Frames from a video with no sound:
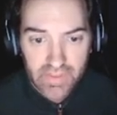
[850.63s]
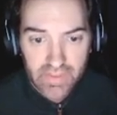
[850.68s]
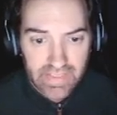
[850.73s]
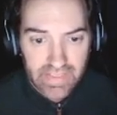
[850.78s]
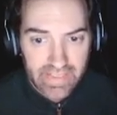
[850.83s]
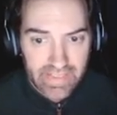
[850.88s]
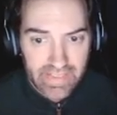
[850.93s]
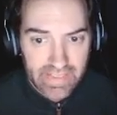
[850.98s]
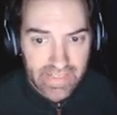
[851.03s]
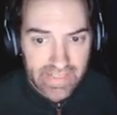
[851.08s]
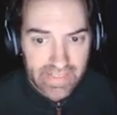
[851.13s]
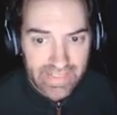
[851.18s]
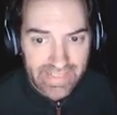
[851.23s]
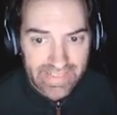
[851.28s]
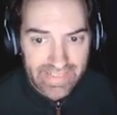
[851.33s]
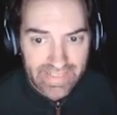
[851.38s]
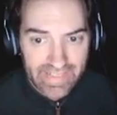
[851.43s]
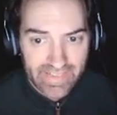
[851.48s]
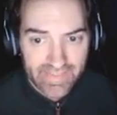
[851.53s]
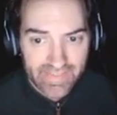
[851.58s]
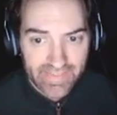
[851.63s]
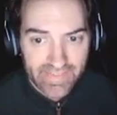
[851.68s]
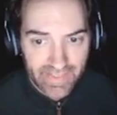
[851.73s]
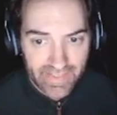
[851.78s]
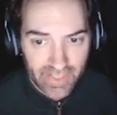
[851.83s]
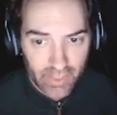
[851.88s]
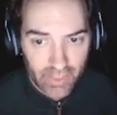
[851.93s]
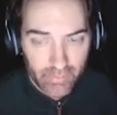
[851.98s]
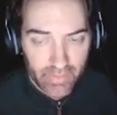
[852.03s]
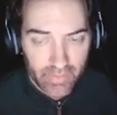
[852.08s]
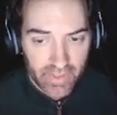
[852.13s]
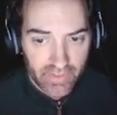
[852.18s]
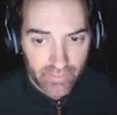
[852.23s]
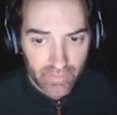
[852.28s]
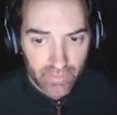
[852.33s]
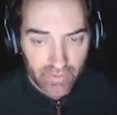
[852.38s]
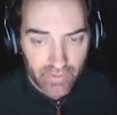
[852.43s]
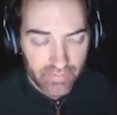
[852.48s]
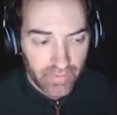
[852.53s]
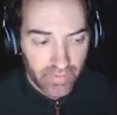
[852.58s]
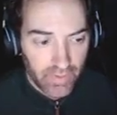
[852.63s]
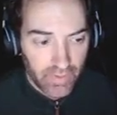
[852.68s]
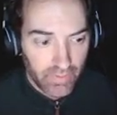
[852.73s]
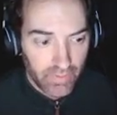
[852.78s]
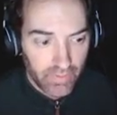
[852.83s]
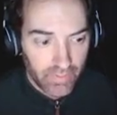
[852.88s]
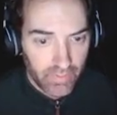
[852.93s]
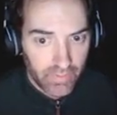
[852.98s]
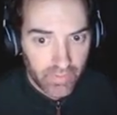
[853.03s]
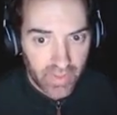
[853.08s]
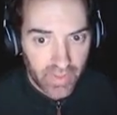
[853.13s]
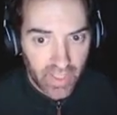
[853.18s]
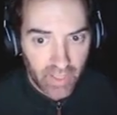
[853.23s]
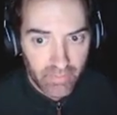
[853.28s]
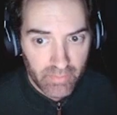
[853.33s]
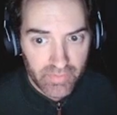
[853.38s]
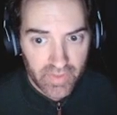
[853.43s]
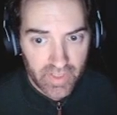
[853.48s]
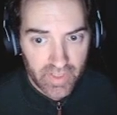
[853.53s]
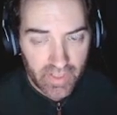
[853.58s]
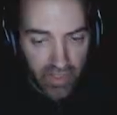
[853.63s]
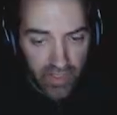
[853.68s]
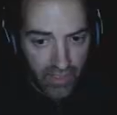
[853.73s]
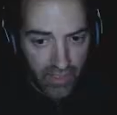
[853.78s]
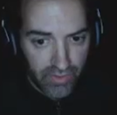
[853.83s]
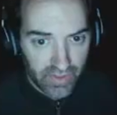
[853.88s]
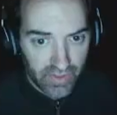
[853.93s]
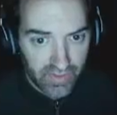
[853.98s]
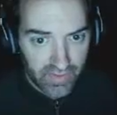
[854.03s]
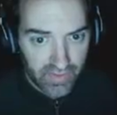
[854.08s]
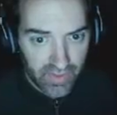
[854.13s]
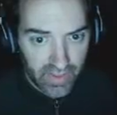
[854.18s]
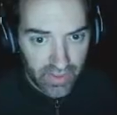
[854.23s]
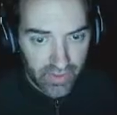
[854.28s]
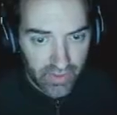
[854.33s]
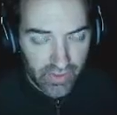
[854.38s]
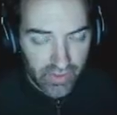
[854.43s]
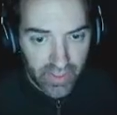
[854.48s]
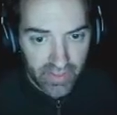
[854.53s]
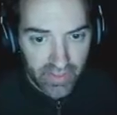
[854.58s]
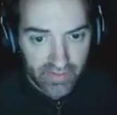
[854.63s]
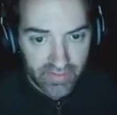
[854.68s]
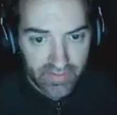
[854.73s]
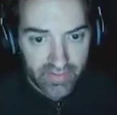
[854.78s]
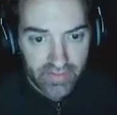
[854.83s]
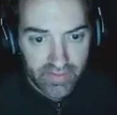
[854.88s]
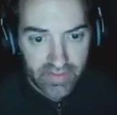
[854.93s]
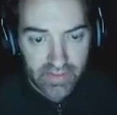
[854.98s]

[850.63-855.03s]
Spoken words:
not easy, but it's one of the few games I can actually stand a chance.